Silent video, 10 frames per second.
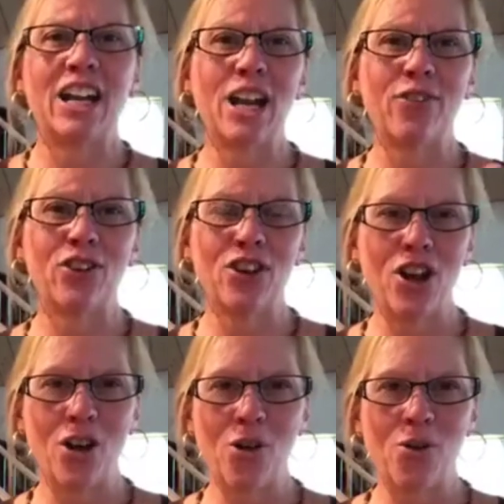I never
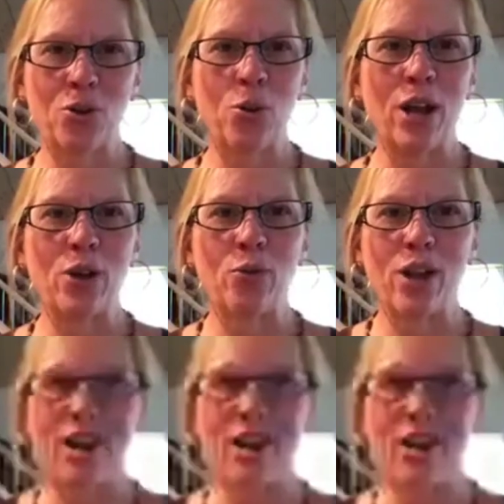know quite
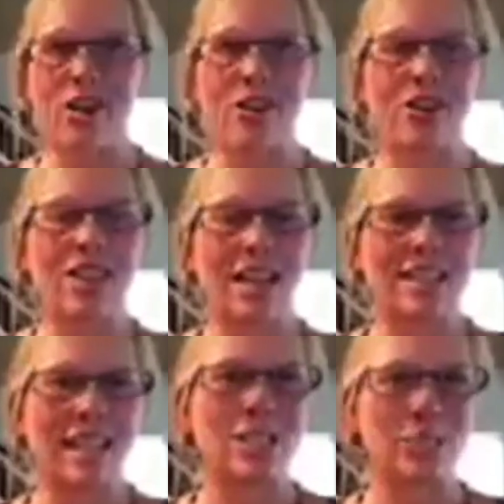where
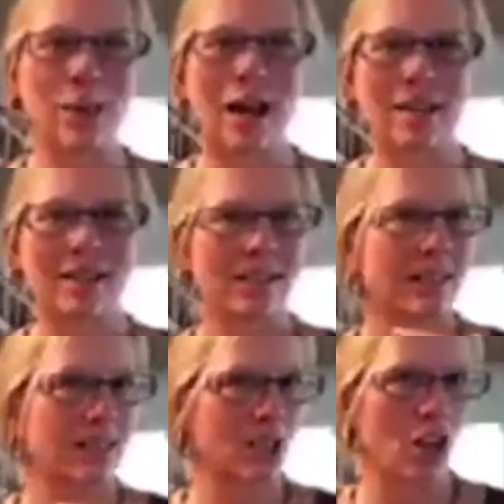that dead spot
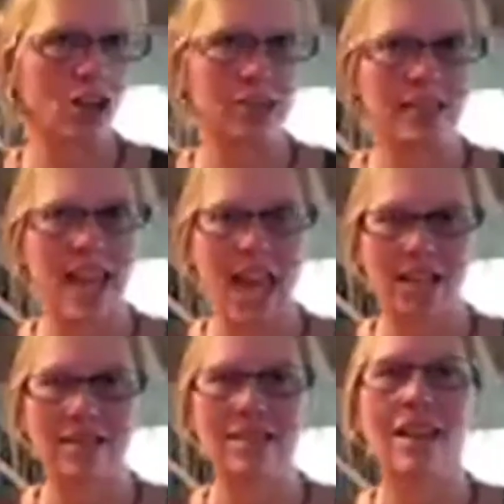starts and
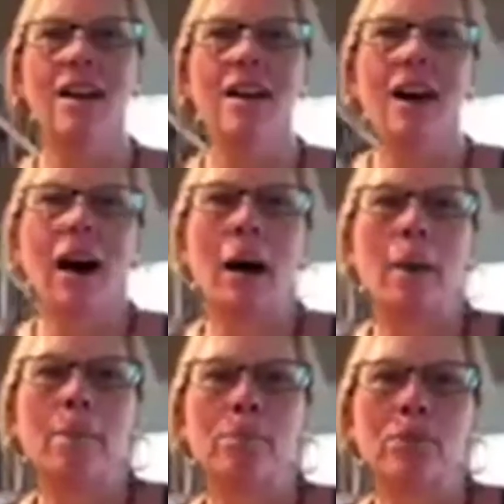ends.
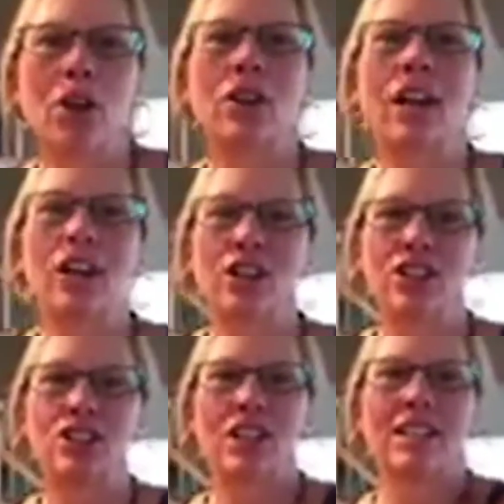Um, okay,
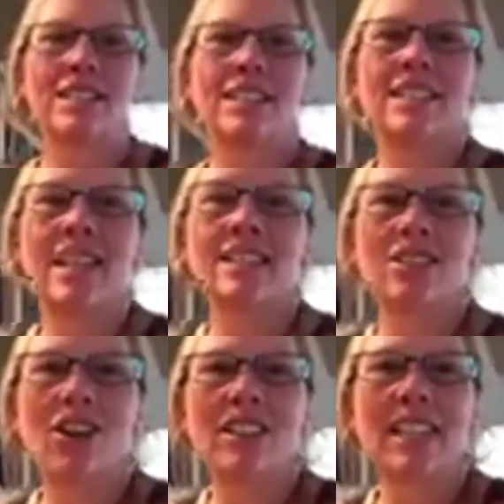good. Shelly says, yes,
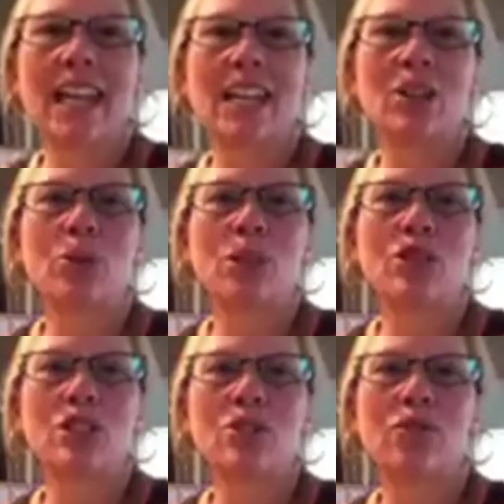saw his
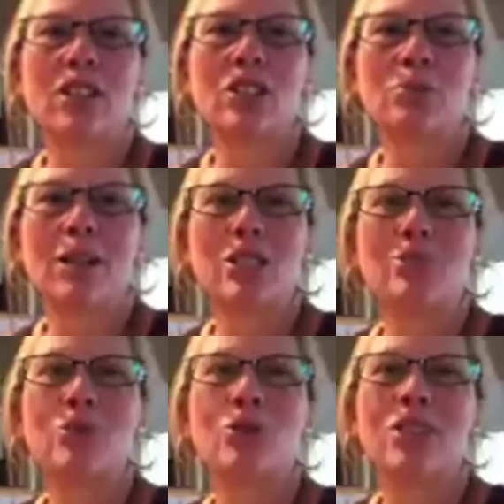handiwork. Just finished my
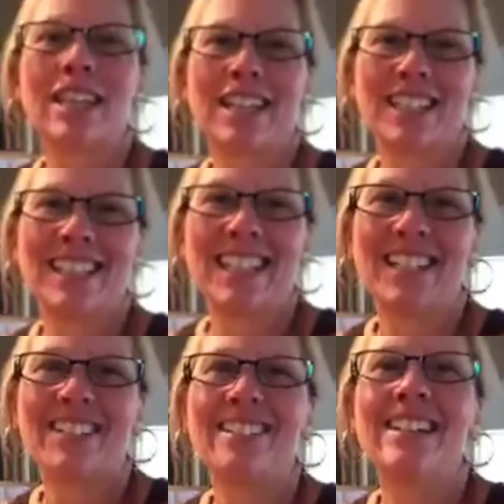smoothie. Good
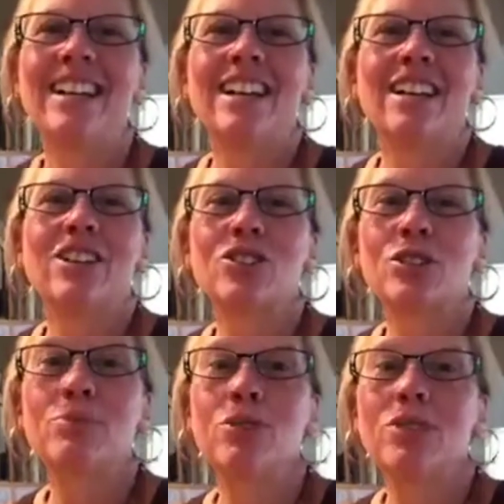deal. Your
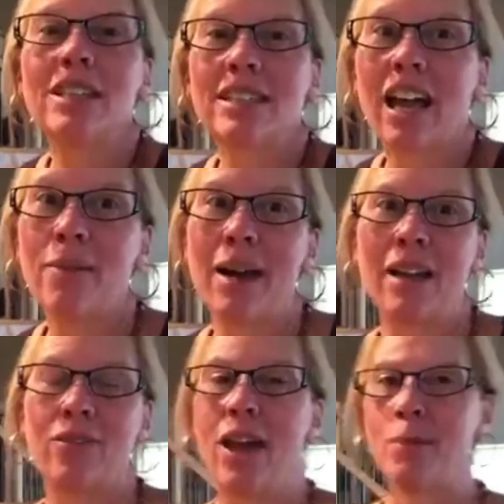smoothies, I am
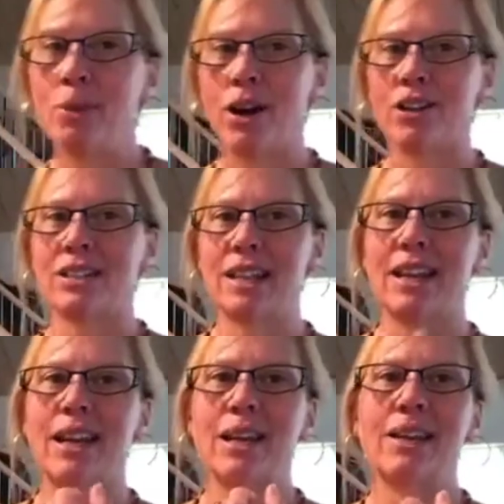out of hemp hearts,
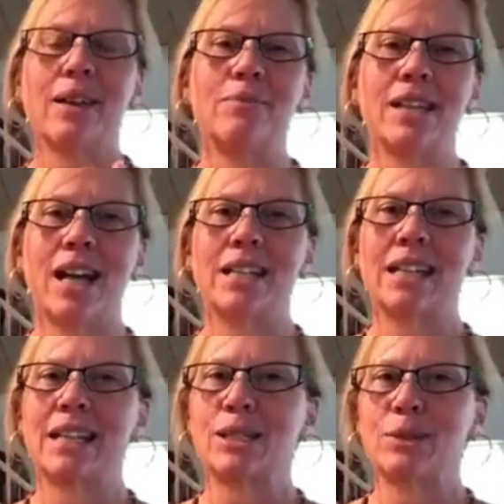and I am
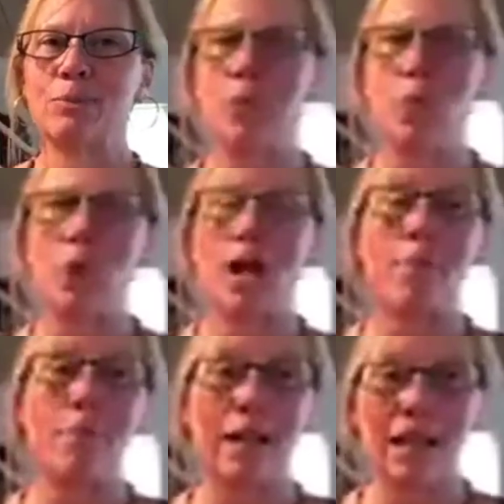dying to get some more.
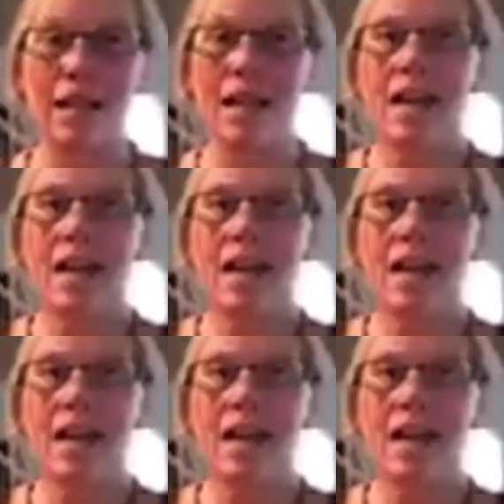And my